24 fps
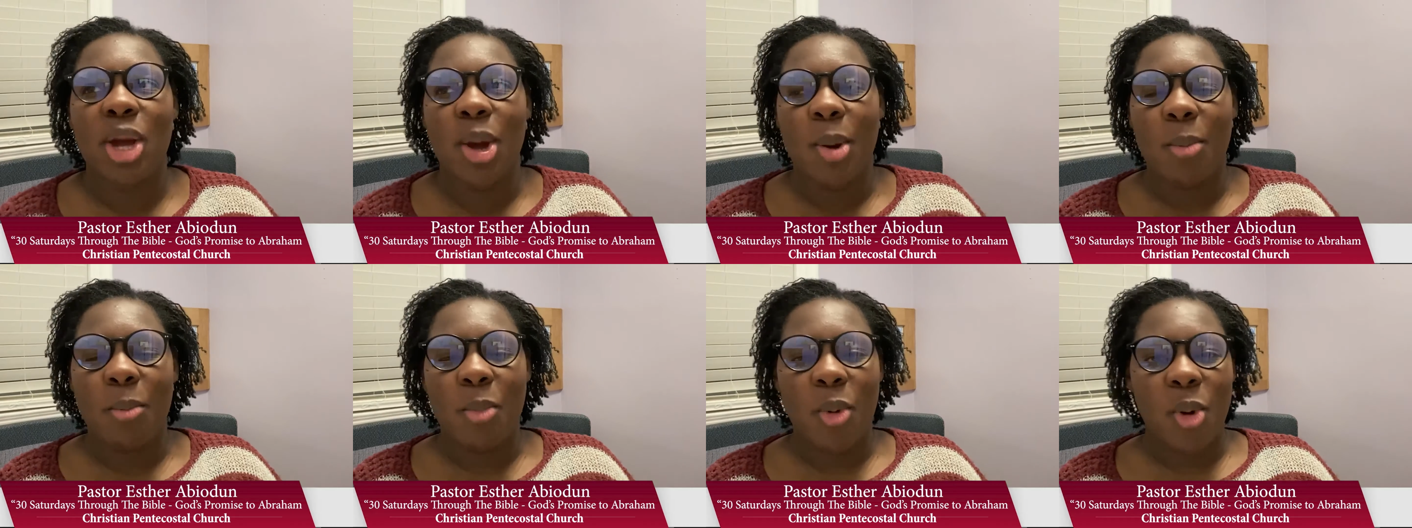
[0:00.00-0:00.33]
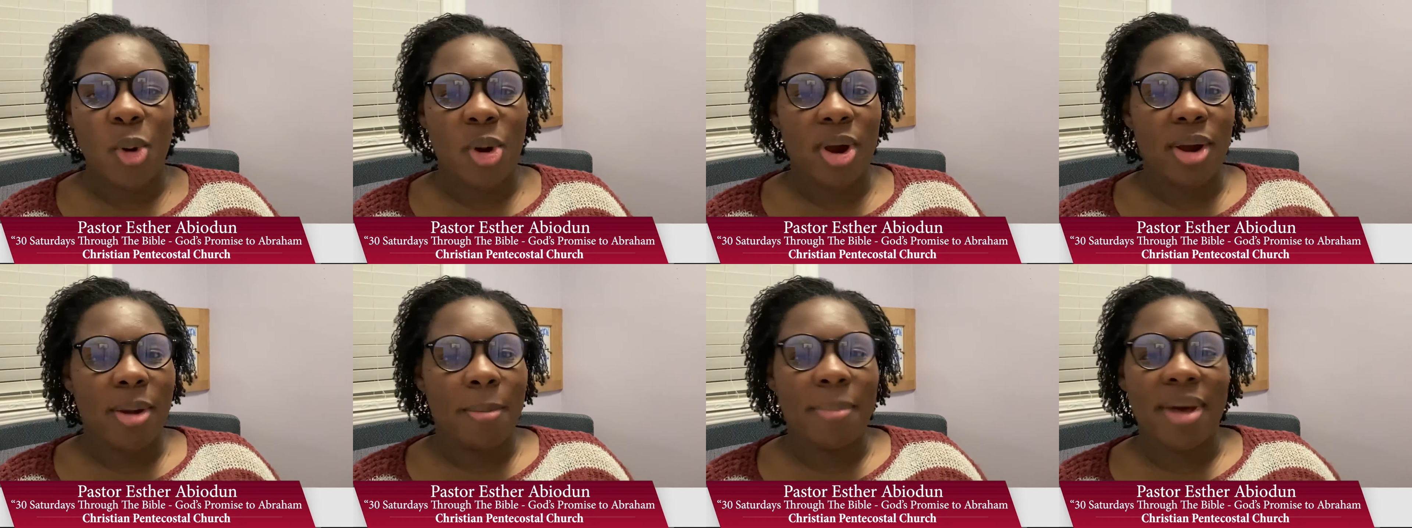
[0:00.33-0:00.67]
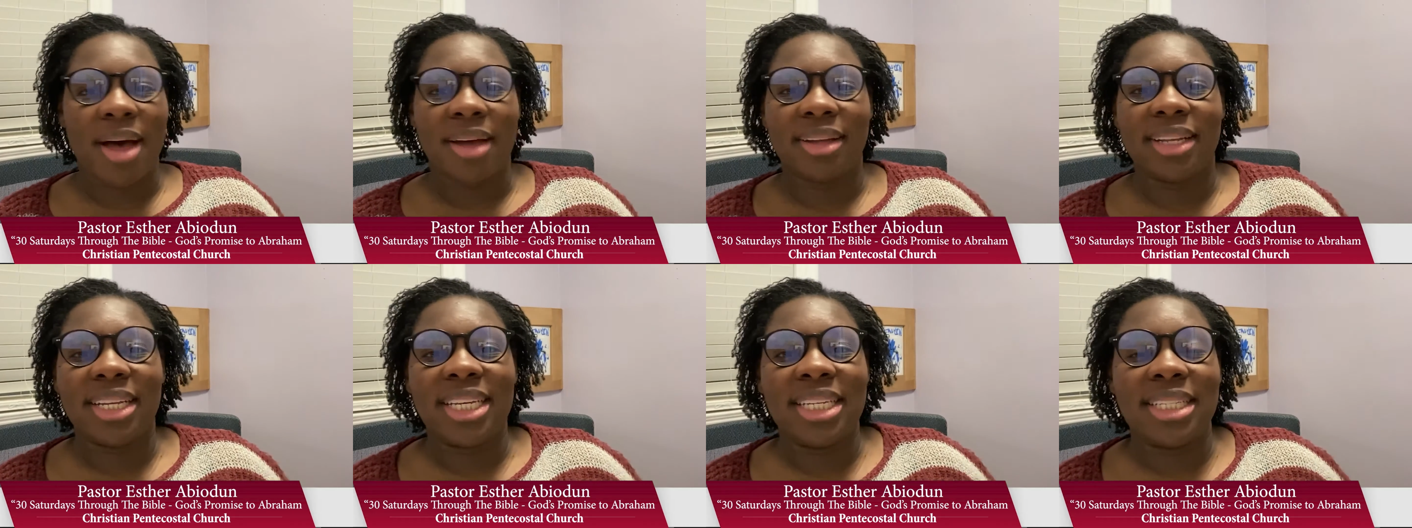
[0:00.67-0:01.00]
more
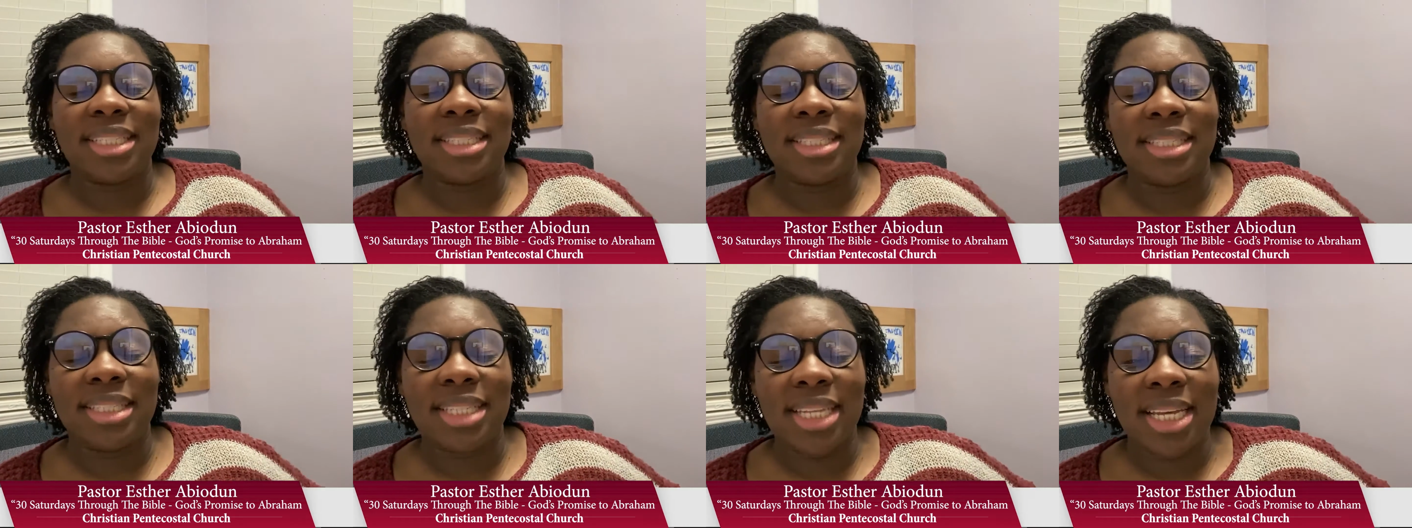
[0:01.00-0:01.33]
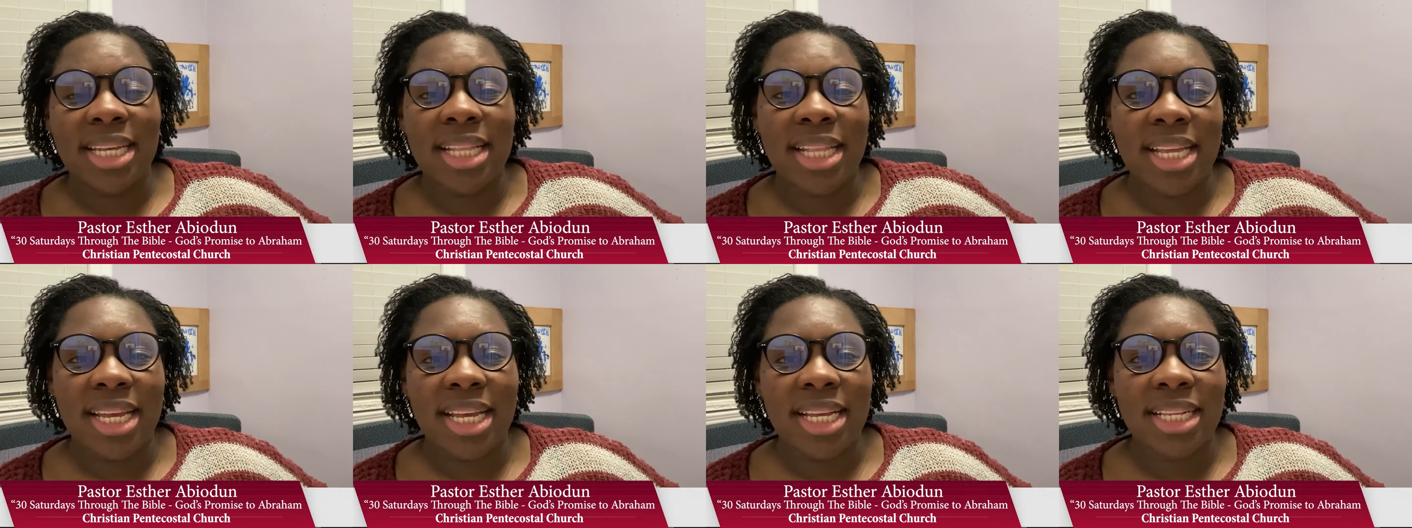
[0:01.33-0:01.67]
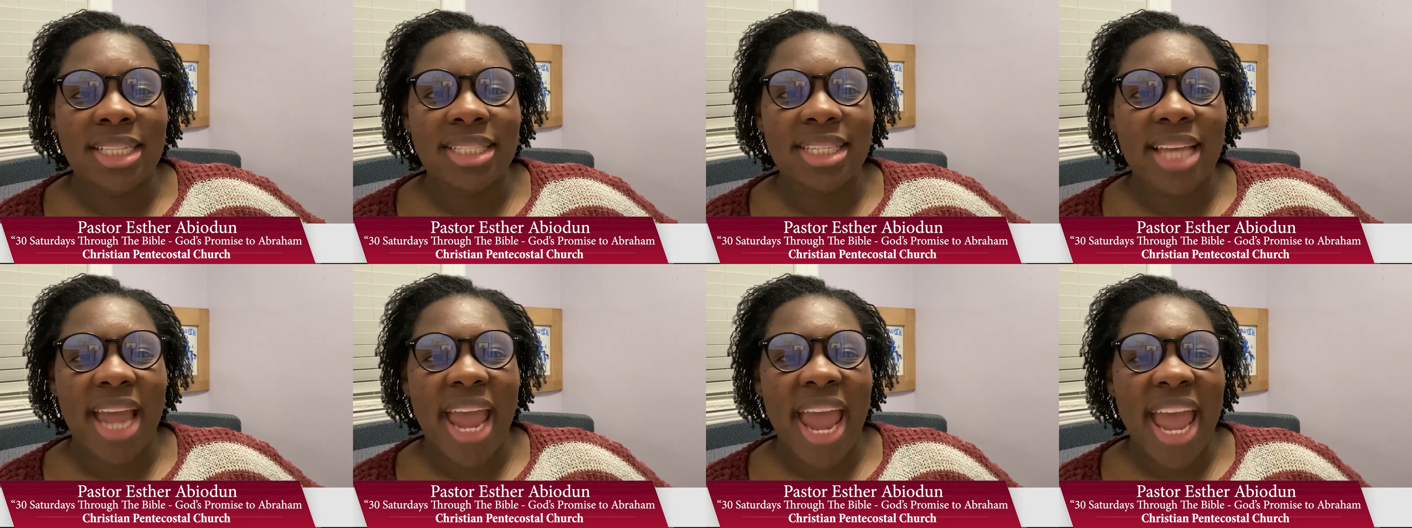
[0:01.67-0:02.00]
about his dealings,